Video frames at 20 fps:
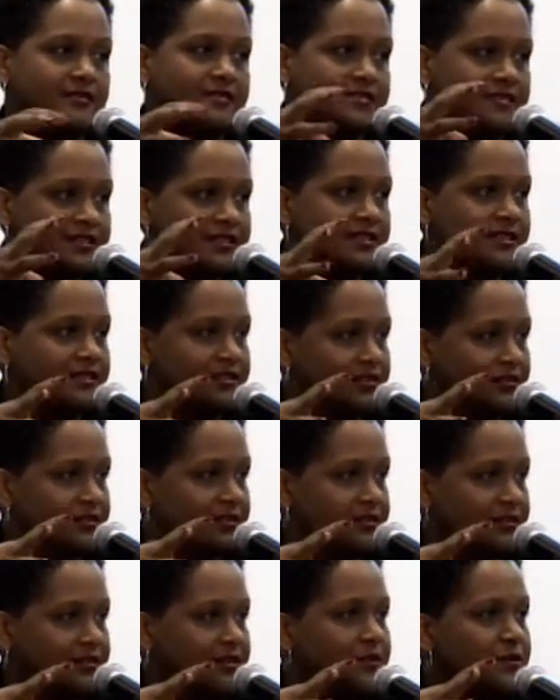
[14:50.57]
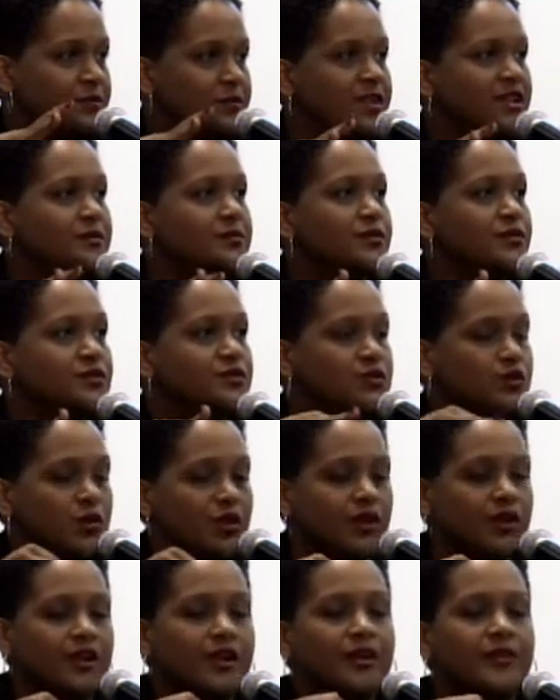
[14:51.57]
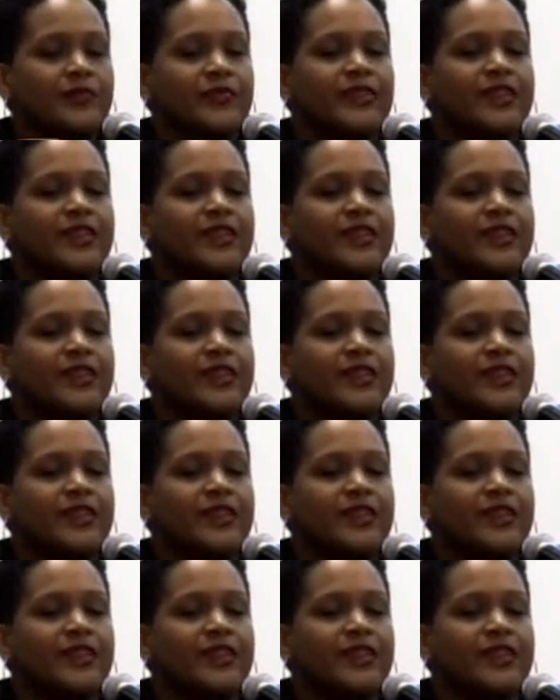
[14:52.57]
steal people's work.